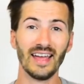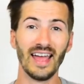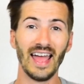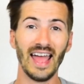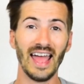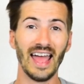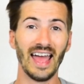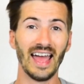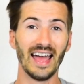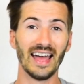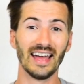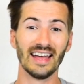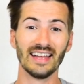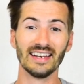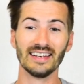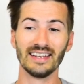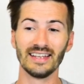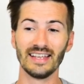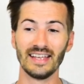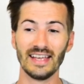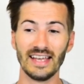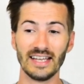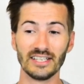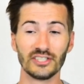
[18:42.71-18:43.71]
And
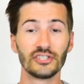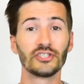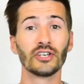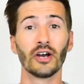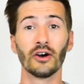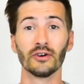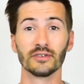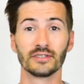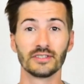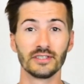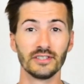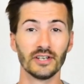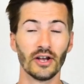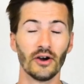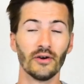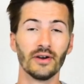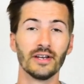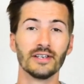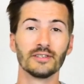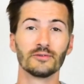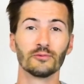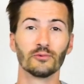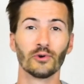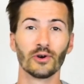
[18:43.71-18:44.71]
it shows, you know,
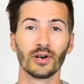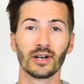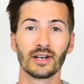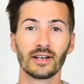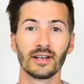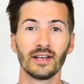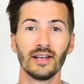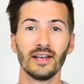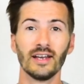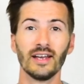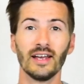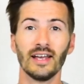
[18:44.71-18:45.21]
his work